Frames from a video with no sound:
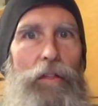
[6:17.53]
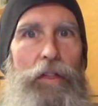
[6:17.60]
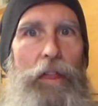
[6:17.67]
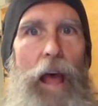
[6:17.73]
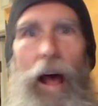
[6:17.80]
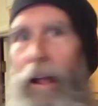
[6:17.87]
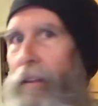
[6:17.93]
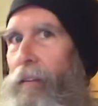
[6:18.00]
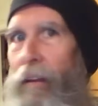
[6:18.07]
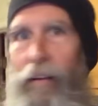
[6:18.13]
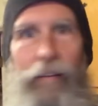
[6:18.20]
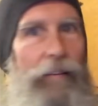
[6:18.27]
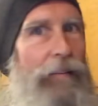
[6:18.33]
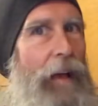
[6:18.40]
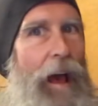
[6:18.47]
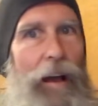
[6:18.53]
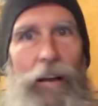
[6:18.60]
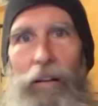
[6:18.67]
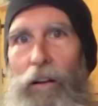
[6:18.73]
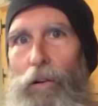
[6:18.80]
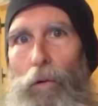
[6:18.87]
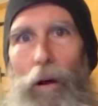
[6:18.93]
That's
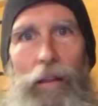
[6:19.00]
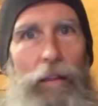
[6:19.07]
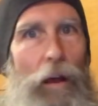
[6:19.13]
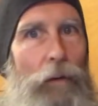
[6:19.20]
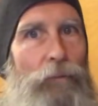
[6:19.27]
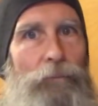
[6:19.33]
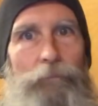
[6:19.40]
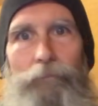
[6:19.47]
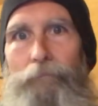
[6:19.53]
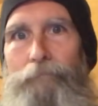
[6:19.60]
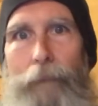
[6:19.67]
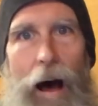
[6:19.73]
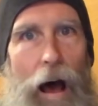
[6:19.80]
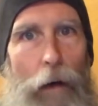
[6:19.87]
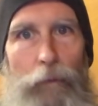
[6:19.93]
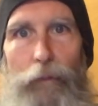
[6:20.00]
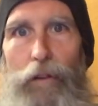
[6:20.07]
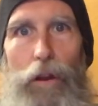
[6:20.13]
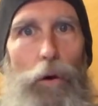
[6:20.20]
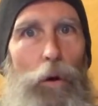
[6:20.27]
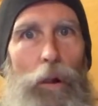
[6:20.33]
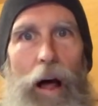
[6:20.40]
exactly what I
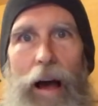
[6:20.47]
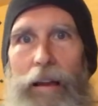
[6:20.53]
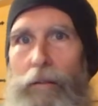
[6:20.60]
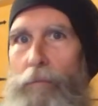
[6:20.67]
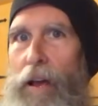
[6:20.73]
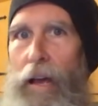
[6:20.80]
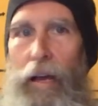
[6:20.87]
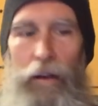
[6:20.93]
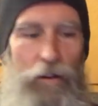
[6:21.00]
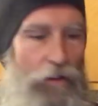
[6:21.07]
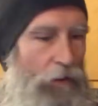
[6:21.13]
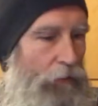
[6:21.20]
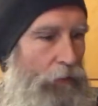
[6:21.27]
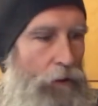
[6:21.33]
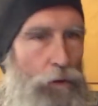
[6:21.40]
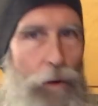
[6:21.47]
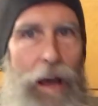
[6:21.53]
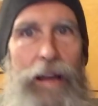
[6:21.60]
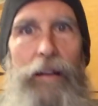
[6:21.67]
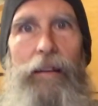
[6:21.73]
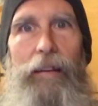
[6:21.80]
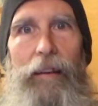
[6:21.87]
feel like, man, just to
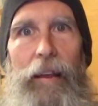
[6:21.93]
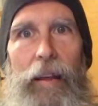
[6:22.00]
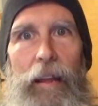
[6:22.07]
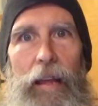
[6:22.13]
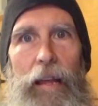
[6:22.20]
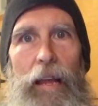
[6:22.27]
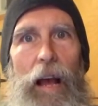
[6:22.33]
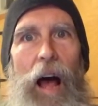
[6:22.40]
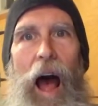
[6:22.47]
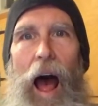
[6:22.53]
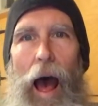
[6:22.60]
a T.